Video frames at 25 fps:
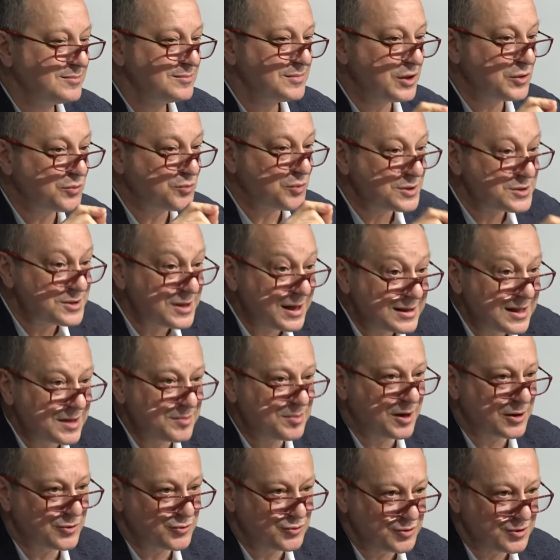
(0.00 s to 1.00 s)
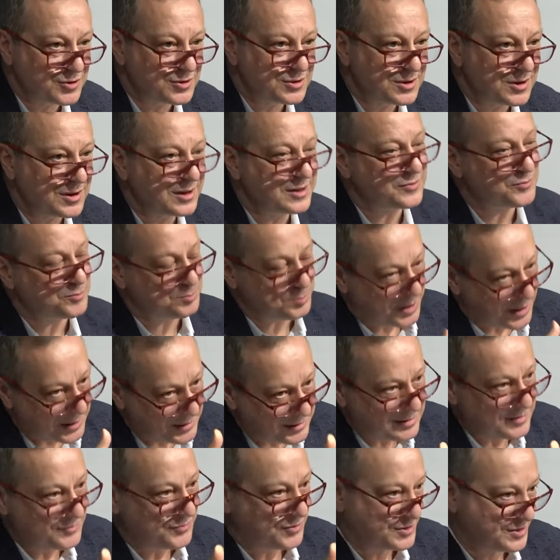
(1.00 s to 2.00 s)
It was not about Turkey. It
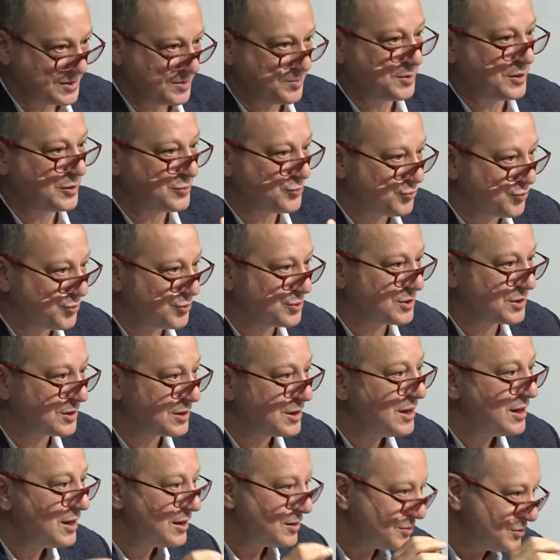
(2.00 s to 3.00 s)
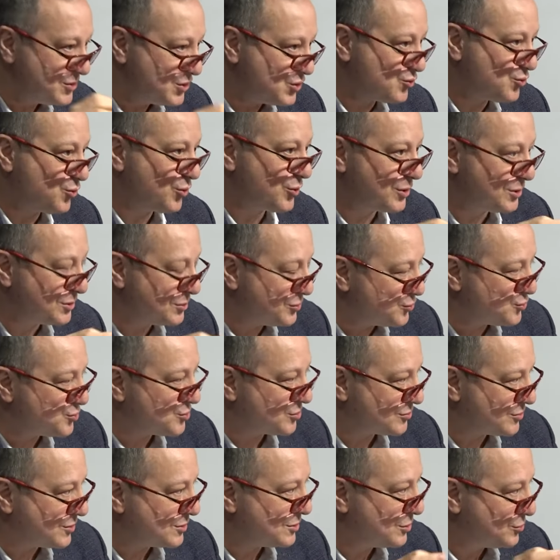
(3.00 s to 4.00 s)
partly was about Turkey, restoring the
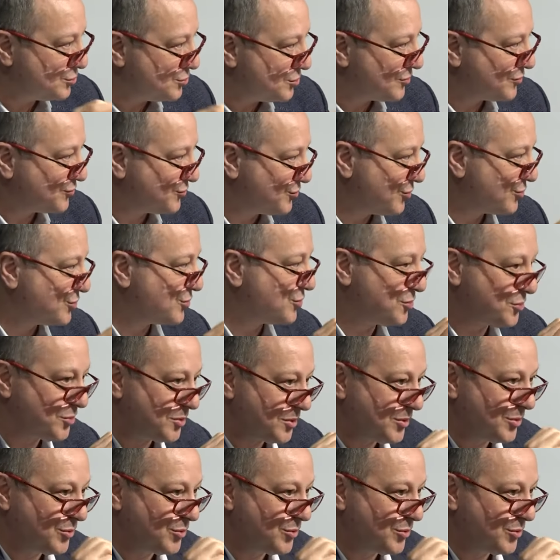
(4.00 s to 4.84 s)
sovereignty of Turkey